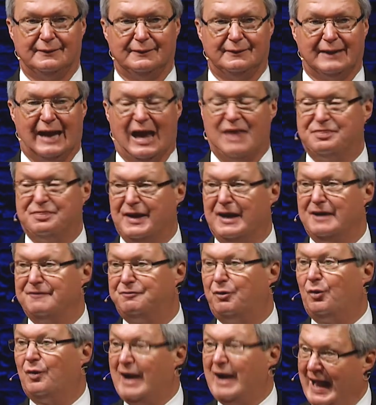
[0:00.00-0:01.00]
And
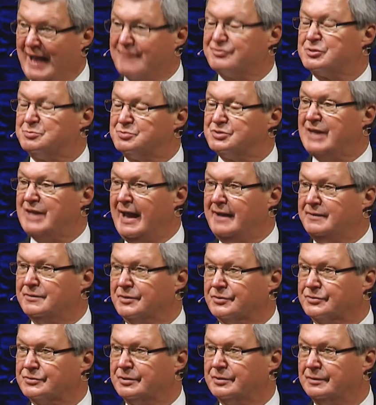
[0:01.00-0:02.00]
therefore, I have some
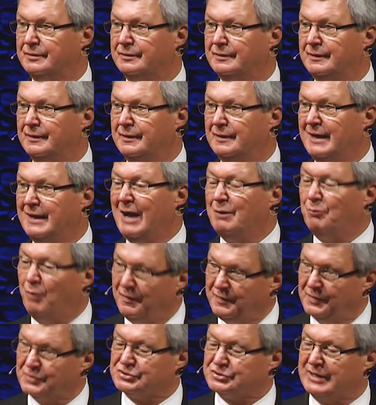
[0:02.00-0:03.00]
standards. And one
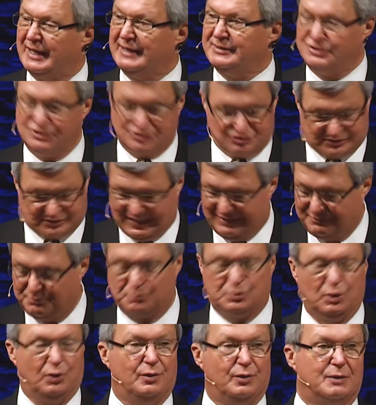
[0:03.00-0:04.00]
of those standards, just give them
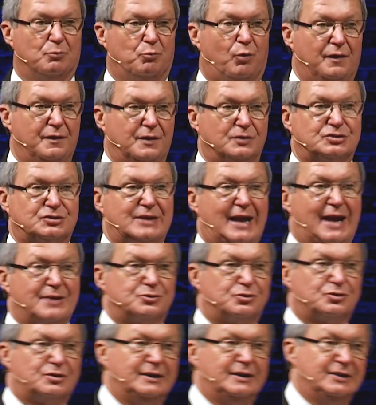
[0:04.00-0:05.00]
to him. One of those
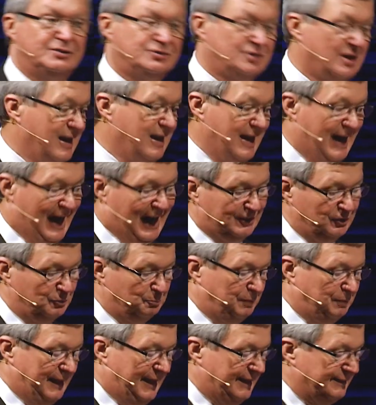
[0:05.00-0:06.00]
standards is, I don't
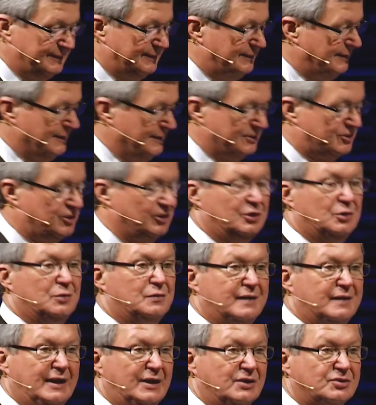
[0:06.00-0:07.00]
plan to, to do
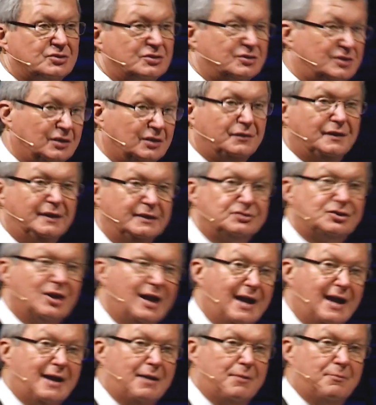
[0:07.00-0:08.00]
this until this
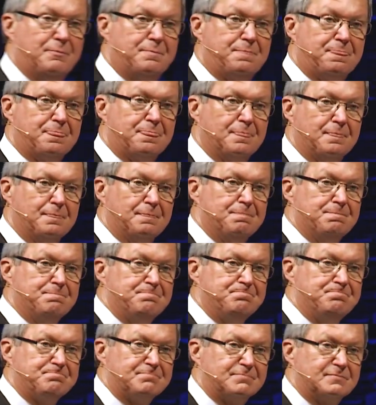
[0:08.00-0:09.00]
time.
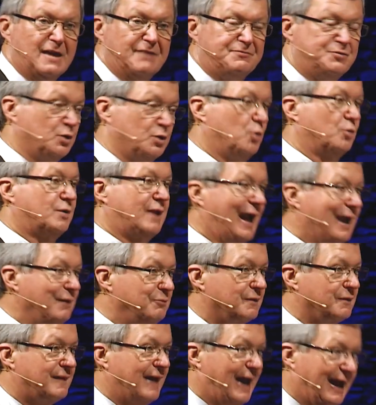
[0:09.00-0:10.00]
If you're okay
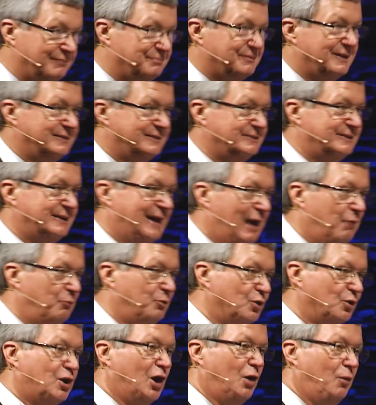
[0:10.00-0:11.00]
with that, then yeah,
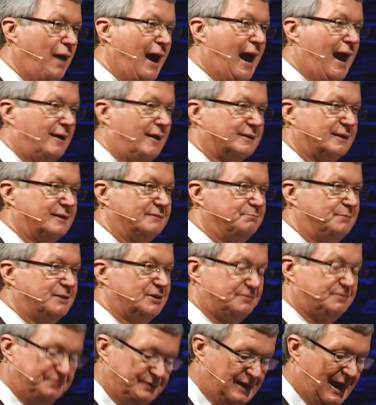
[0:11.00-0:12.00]
we'll go out.
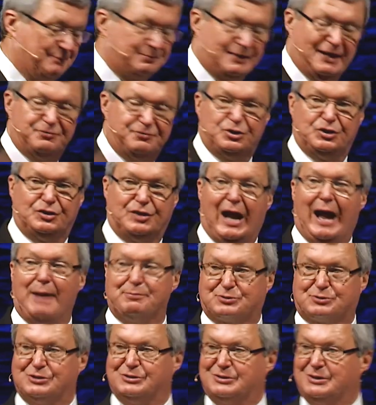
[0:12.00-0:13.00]
But I'm giving you the
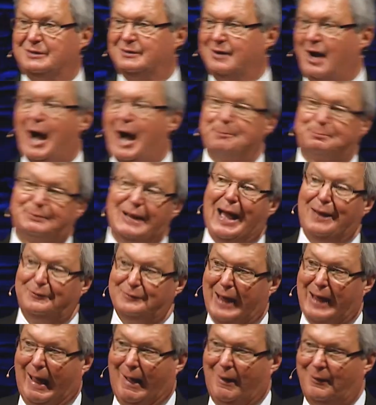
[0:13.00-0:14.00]
option to opt out
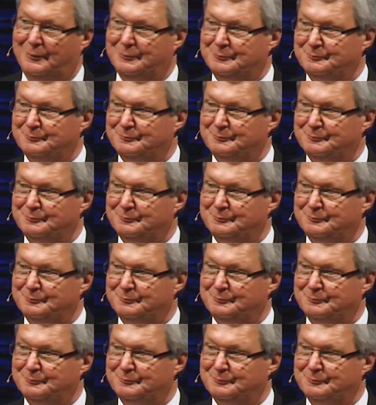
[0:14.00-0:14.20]
now.